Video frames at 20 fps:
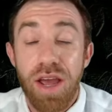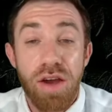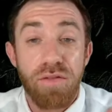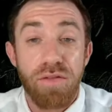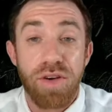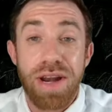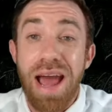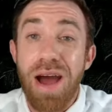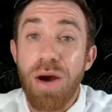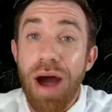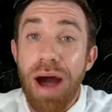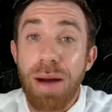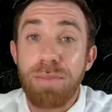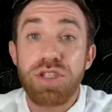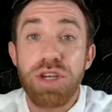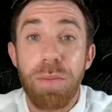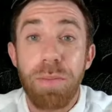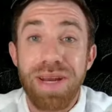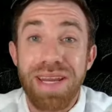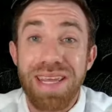For now, I'm
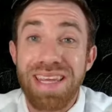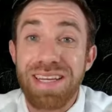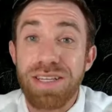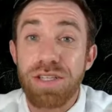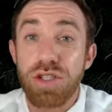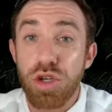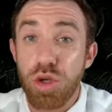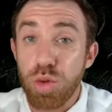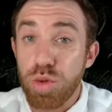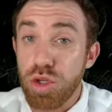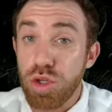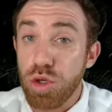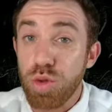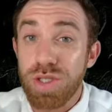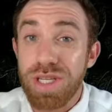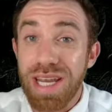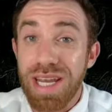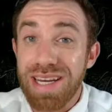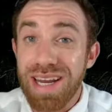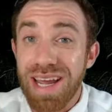jumping into
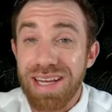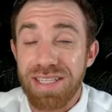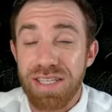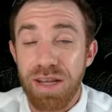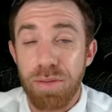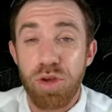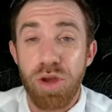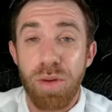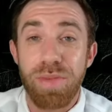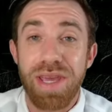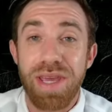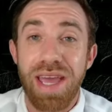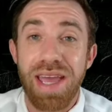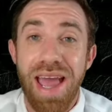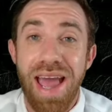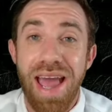Tuesday night WNBA